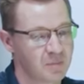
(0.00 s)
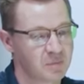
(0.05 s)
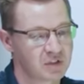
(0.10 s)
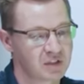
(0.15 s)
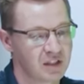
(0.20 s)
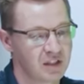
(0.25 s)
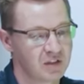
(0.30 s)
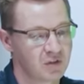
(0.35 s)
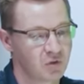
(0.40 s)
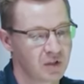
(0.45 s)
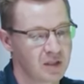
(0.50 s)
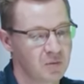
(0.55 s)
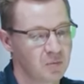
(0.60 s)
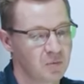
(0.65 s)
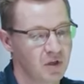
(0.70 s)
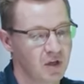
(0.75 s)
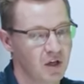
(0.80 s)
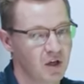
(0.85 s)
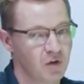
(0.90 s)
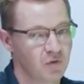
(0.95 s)
I'm skin
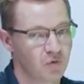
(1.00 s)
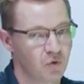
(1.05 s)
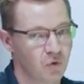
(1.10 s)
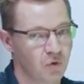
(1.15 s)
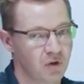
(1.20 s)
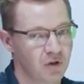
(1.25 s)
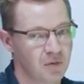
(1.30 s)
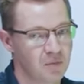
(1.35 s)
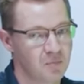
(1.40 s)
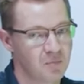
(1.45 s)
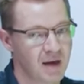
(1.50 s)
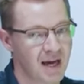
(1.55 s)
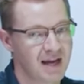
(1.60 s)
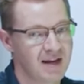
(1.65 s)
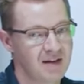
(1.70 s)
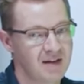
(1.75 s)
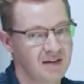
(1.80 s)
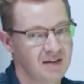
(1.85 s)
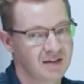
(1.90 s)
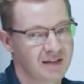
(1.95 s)
cream for
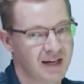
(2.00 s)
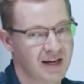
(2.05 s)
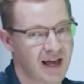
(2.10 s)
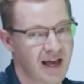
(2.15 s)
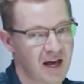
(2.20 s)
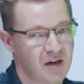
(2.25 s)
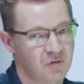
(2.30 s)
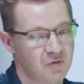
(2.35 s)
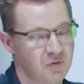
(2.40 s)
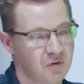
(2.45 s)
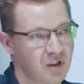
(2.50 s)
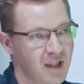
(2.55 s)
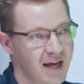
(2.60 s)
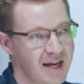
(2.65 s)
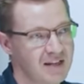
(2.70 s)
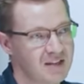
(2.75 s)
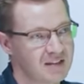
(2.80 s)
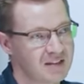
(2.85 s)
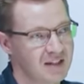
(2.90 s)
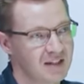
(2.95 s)
men that have
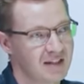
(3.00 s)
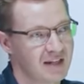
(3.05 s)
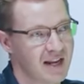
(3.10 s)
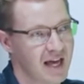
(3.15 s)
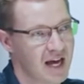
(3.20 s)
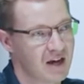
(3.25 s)
light skin